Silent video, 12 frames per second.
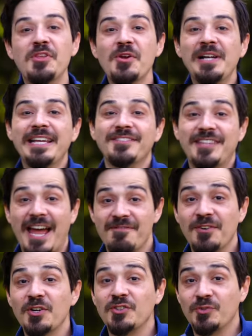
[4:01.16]
With Unity's
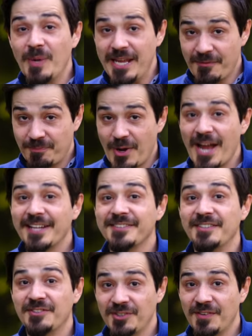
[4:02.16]
diverse suite of products and